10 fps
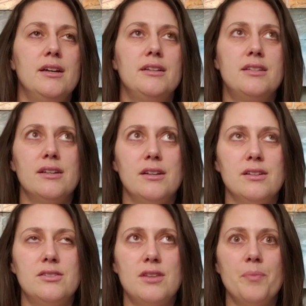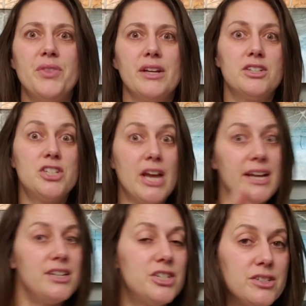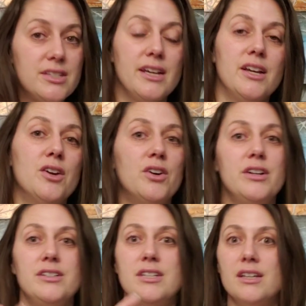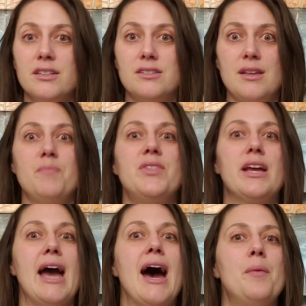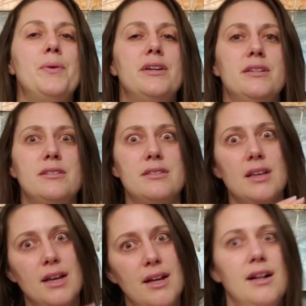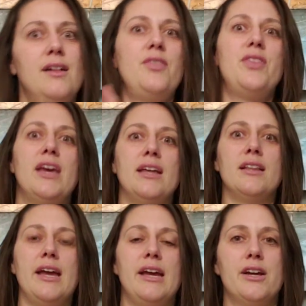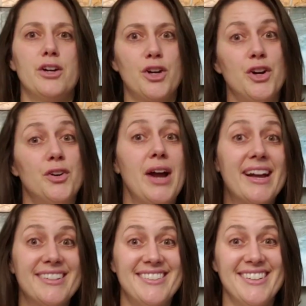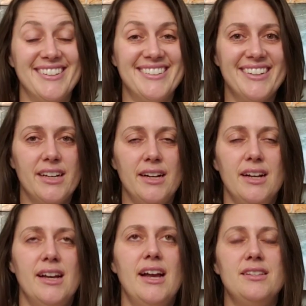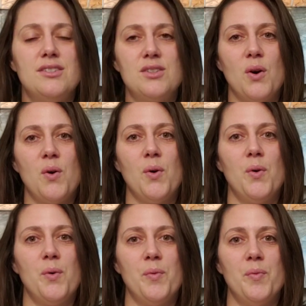until something changes it, or until something happens that like corrects it. And so